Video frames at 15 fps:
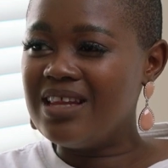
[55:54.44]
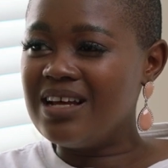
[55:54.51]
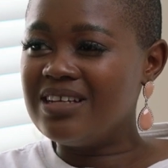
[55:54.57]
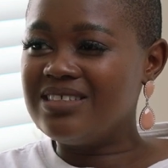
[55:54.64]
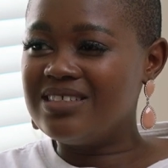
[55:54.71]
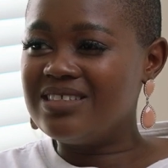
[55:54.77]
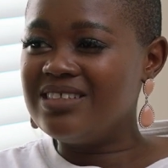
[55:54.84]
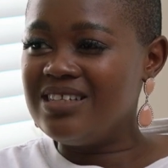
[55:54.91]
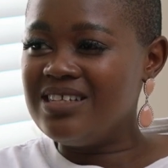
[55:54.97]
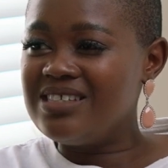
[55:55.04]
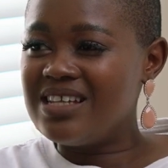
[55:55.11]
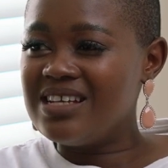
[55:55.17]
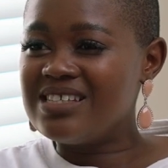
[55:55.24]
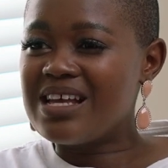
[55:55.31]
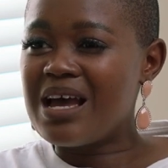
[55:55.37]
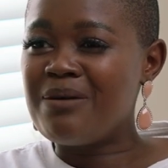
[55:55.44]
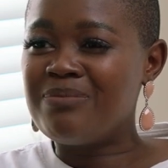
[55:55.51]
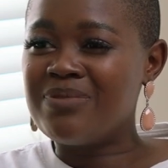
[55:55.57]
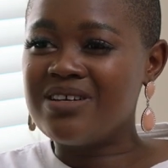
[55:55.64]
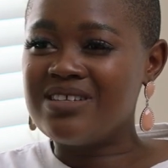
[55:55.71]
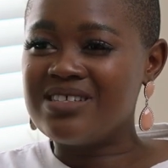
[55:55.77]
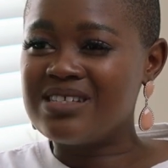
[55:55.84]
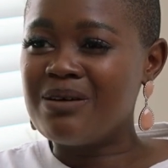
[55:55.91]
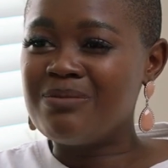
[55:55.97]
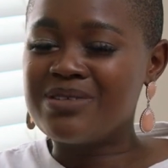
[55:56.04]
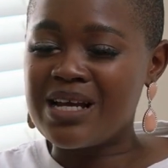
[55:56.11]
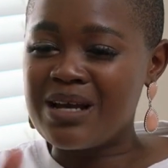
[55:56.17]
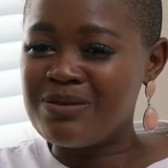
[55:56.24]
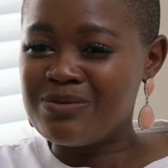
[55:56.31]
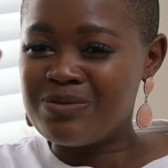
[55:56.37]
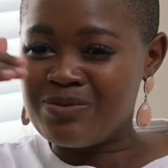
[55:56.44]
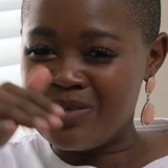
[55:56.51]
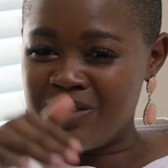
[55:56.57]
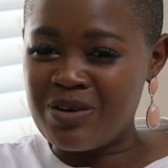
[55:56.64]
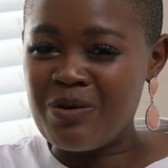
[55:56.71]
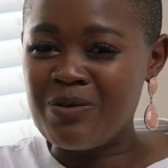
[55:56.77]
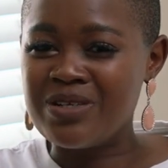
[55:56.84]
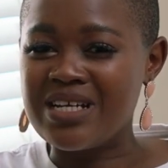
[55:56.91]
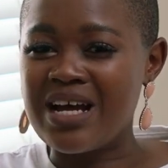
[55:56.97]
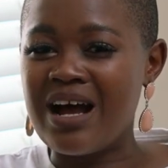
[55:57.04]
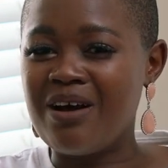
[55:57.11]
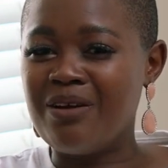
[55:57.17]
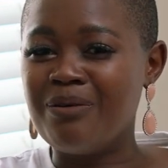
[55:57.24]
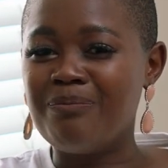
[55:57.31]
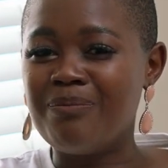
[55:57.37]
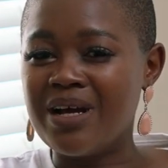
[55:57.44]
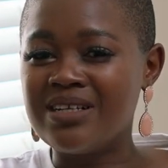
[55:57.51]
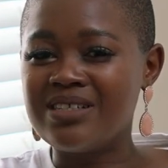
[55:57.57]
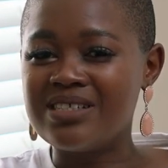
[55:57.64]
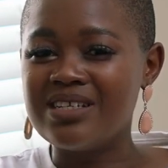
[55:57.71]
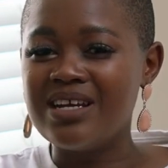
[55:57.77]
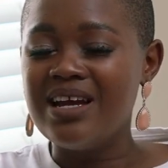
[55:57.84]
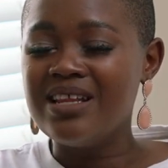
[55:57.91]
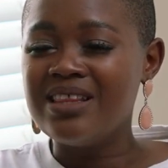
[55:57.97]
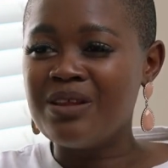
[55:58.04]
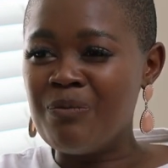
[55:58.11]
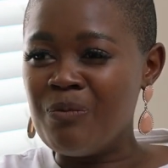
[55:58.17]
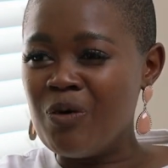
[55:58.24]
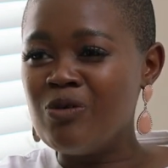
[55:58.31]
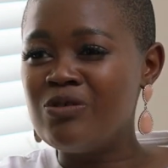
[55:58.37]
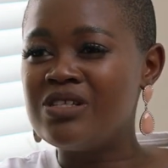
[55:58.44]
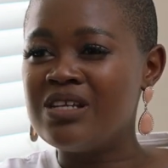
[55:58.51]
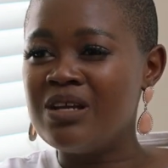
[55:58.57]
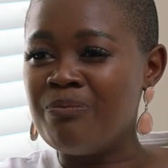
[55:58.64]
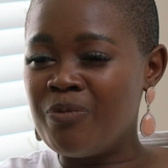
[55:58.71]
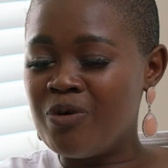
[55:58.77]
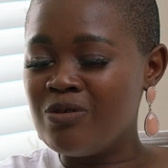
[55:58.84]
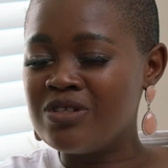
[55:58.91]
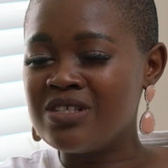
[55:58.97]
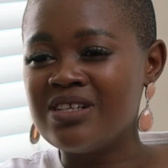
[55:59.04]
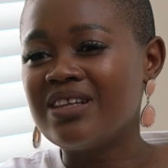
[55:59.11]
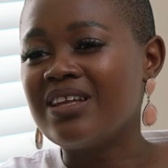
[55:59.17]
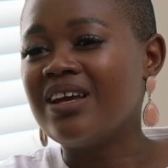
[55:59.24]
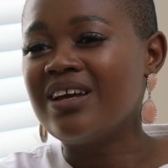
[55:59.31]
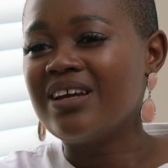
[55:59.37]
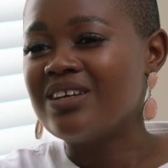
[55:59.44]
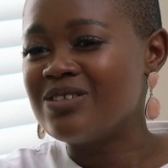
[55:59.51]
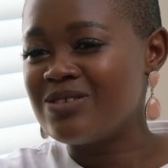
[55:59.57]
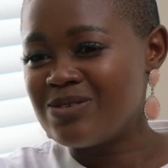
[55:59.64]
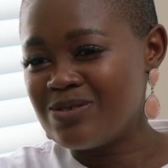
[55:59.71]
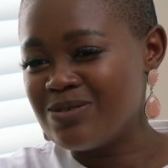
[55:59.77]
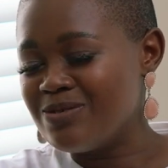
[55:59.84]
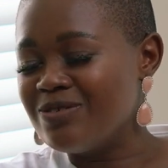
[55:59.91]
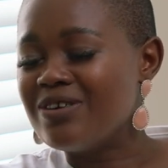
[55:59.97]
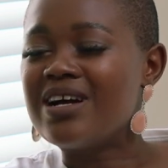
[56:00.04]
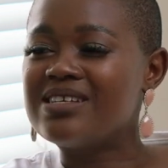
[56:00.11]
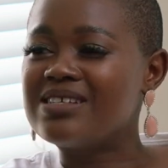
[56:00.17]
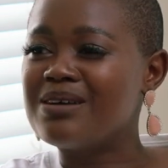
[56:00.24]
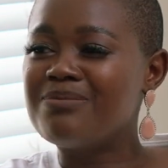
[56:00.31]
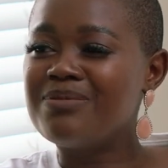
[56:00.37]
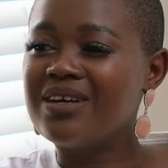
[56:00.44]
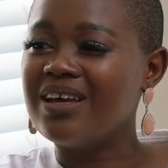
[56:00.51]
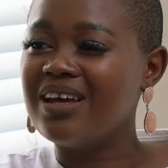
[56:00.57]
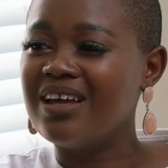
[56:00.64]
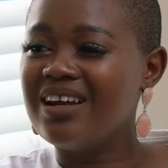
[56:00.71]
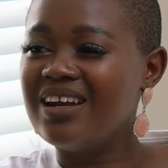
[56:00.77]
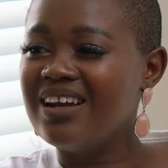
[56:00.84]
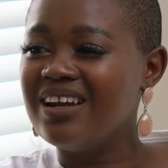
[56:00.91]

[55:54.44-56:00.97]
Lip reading: That these things happen. Sometimes we go down, but the most important thing is to rise up again.